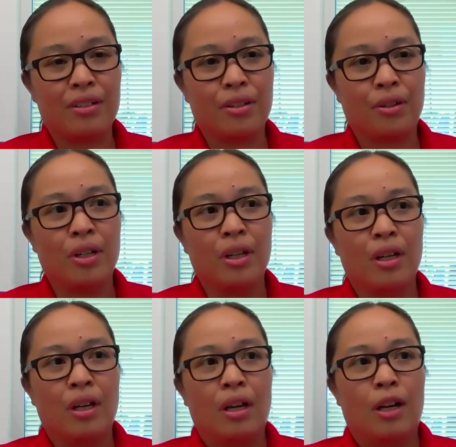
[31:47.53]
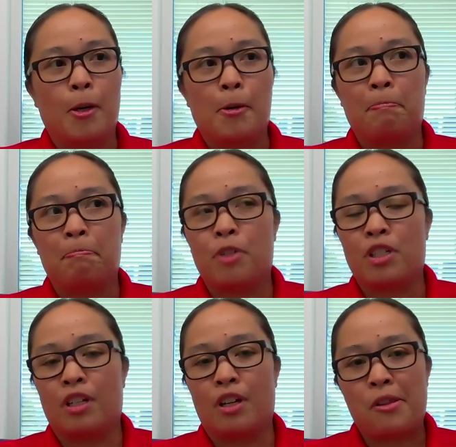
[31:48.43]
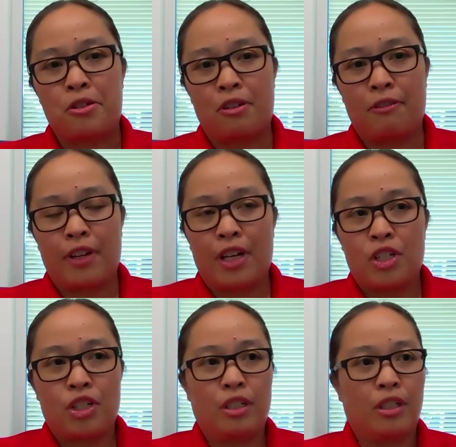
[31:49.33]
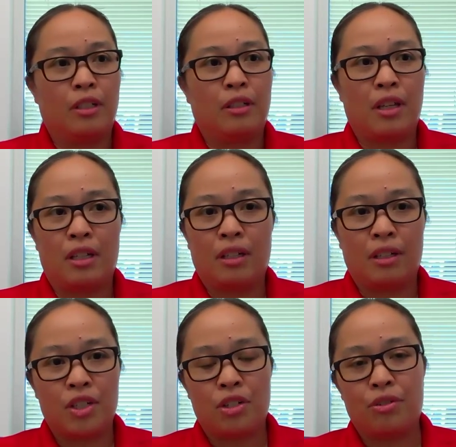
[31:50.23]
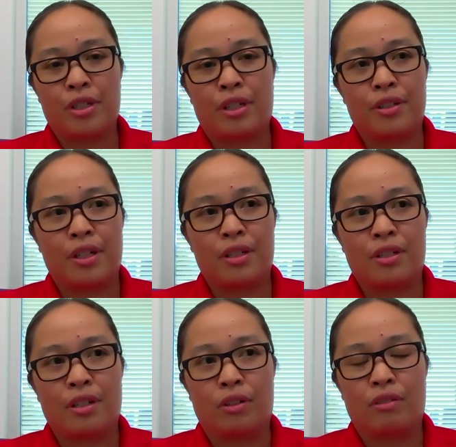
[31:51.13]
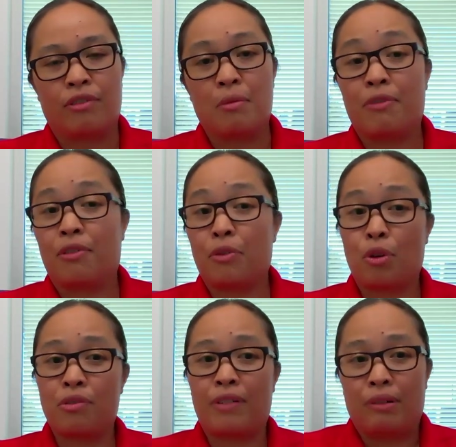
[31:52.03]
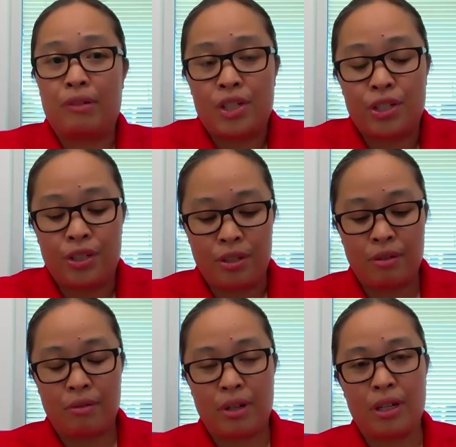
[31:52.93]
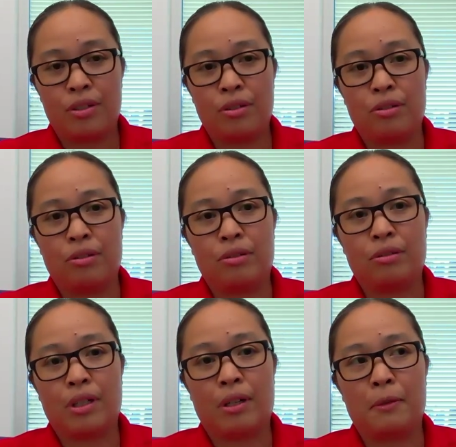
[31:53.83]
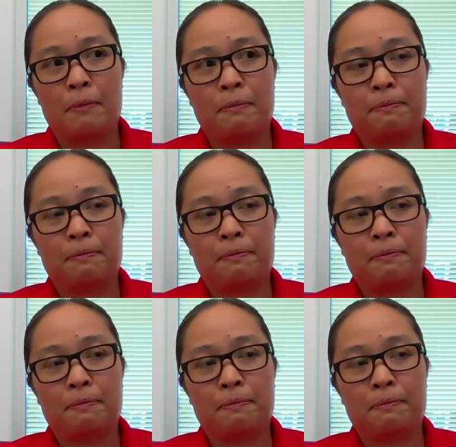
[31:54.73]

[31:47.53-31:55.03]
So um, just another certification and, and additional skill sets to learn from those foundations, right, to um,